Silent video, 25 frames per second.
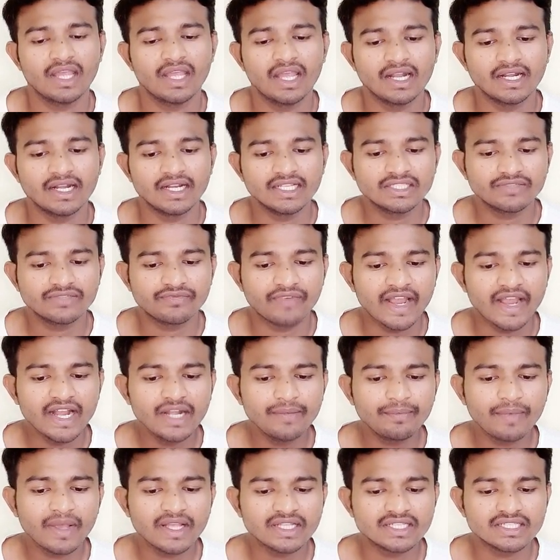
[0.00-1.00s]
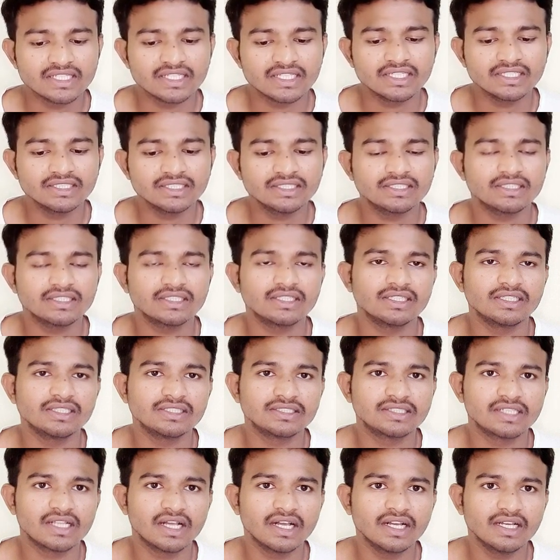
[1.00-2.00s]
This white patches
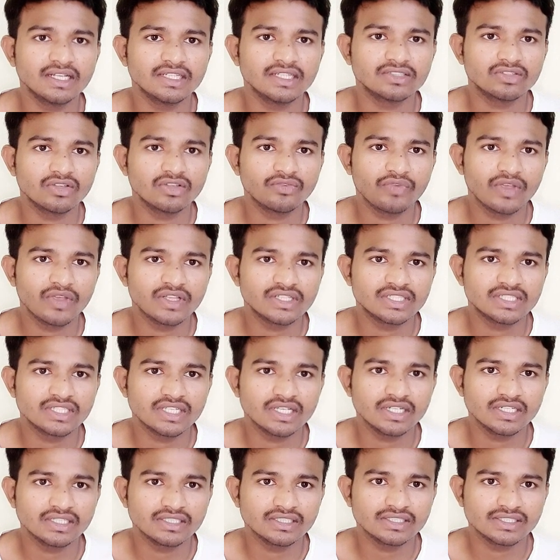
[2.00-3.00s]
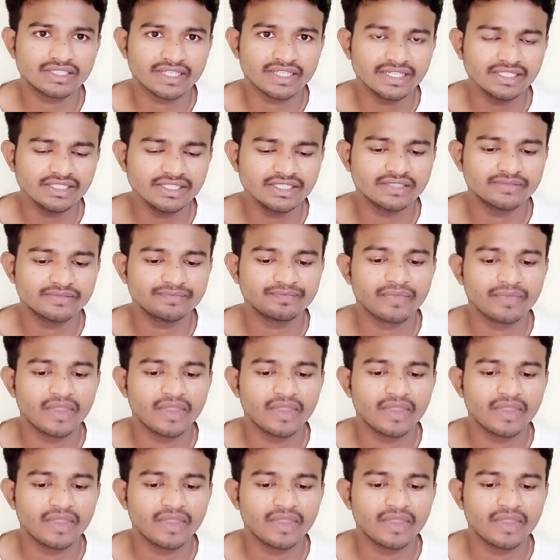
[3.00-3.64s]
is the esophageal cells.